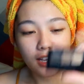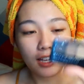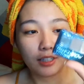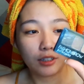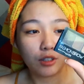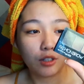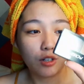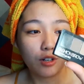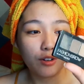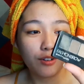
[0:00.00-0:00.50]

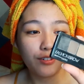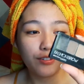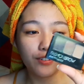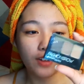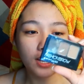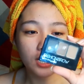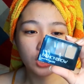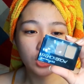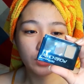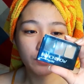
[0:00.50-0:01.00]
Itong
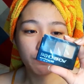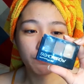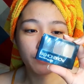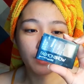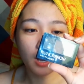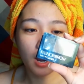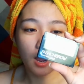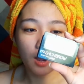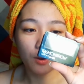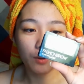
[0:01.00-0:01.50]
Fashion
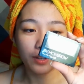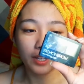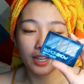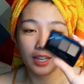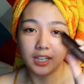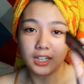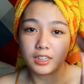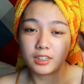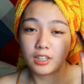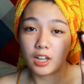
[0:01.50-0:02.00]
Brow
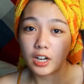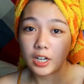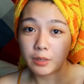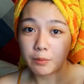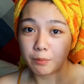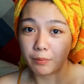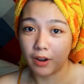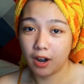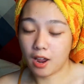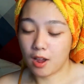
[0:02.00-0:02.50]
in Dark
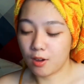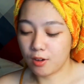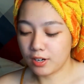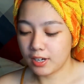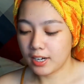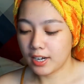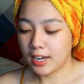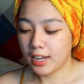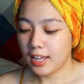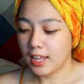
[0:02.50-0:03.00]

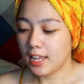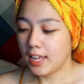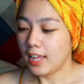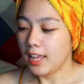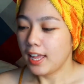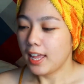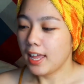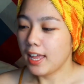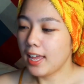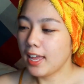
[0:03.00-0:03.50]
Brown.
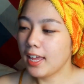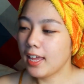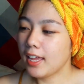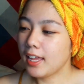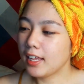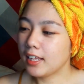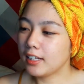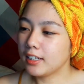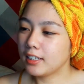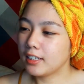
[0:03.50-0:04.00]

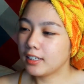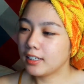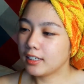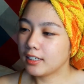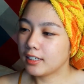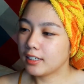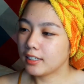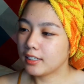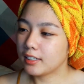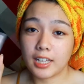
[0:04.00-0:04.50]
And
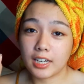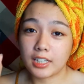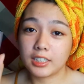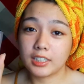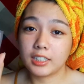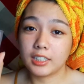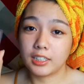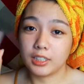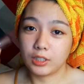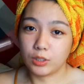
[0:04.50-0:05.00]

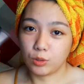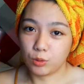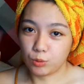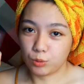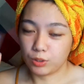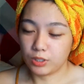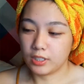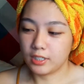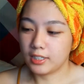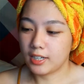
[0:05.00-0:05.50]
Daring
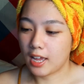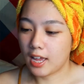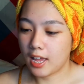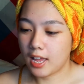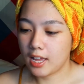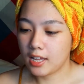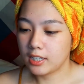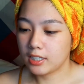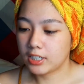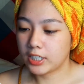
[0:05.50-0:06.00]
Limit
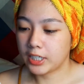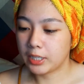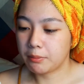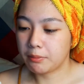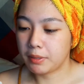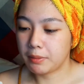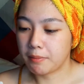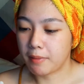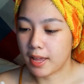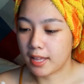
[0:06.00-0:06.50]
ng
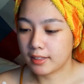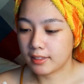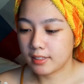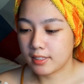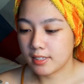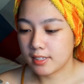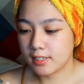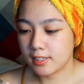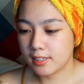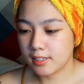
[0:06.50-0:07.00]
Creamy
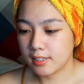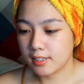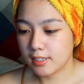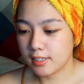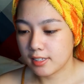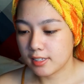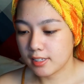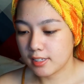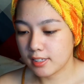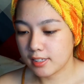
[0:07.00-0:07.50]

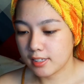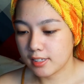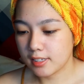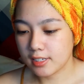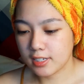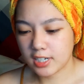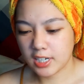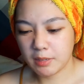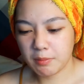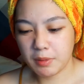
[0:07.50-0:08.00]
Mats.
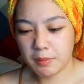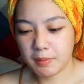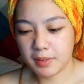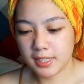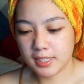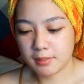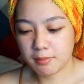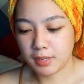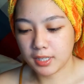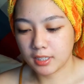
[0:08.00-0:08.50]
Creamy
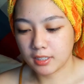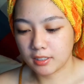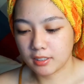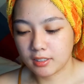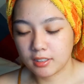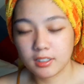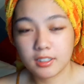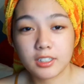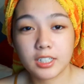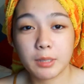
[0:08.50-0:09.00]
Mats ba ito?
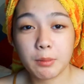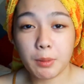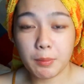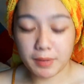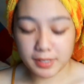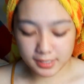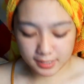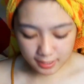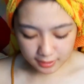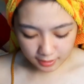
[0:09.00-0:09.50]

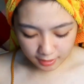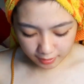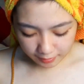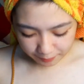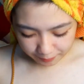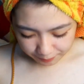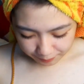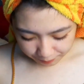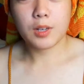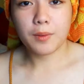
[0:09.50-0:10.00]
Creamy Mats.
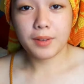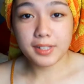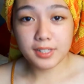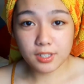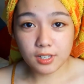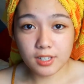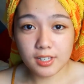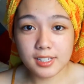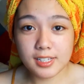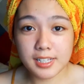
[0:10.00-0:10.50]
So,
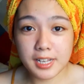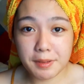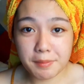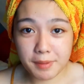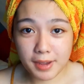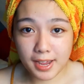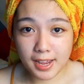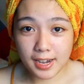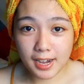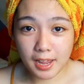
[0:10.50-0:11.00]
what's else
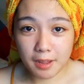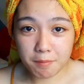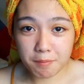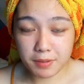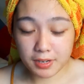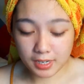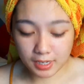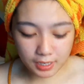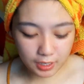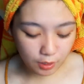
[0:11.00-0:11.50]
naman,
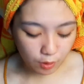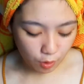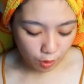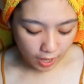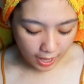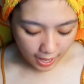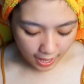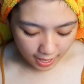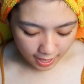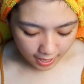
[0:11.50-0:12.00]
ang binili ko
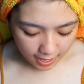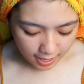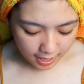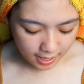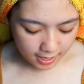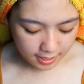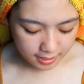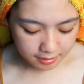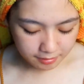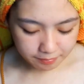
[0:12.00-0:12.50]

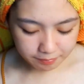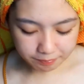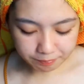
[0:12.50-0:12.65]
ay